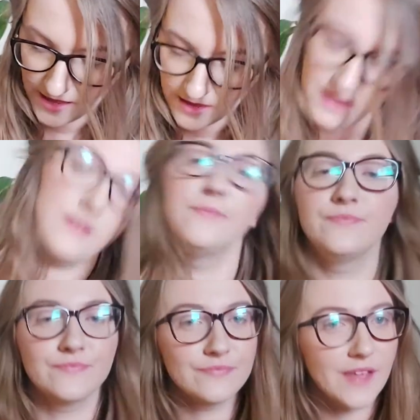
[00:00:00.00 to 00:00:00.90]
It
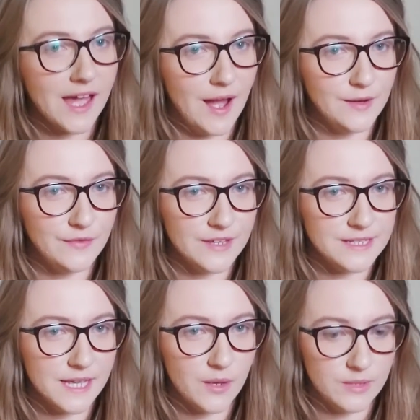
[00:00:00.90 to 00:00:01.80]
kind of feels
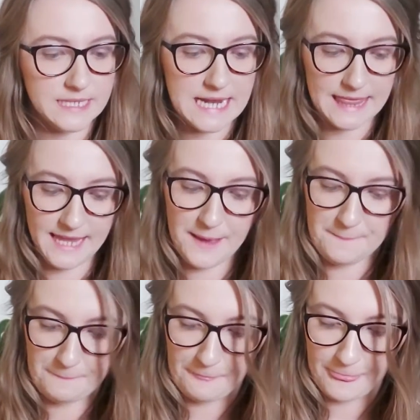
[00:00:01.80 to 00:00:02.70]
like it wants to end there.
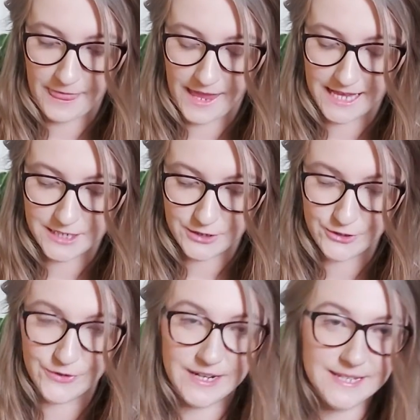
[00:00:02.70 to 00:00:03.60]
So
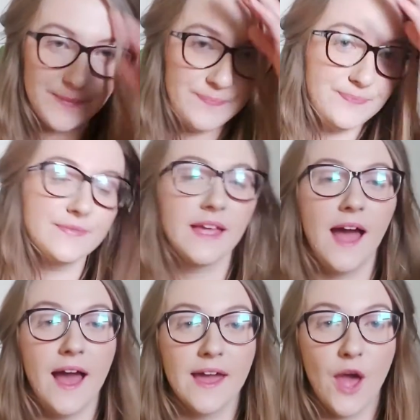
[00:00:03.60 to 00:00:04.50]
Taurus,
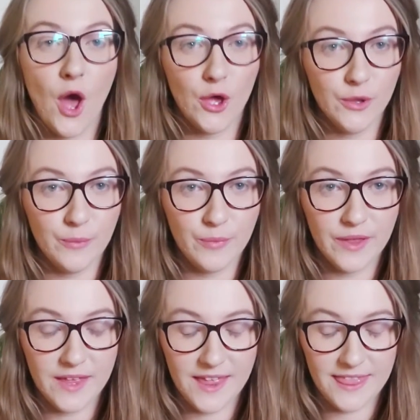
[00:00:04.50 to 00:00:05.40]
I hope
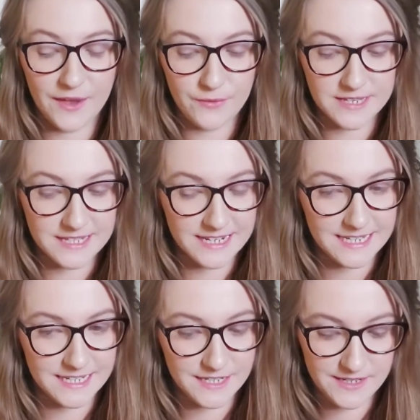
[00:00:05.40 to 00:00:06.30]
that
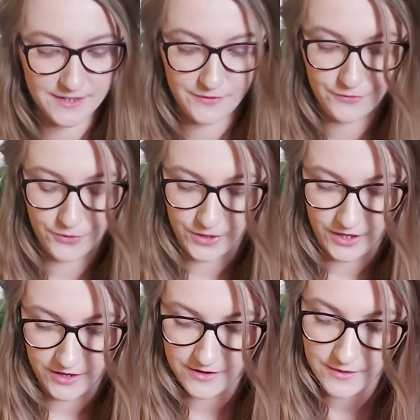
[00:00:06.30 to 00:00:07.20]
resonated for
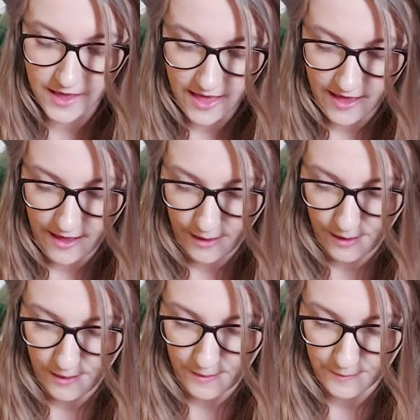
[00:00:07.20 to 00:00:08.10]
you.
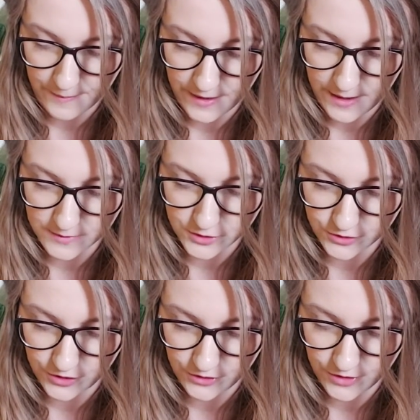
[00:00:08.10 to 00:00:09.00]
I'm sure
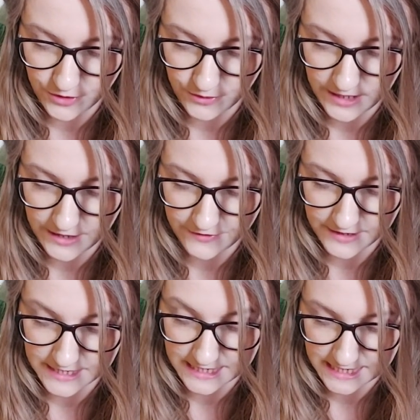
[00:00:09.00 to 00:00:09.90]
you know if
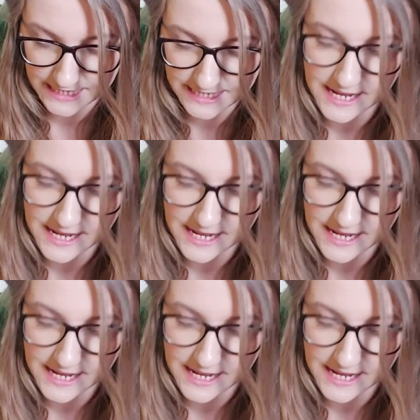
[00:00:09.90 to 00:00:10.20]
it did,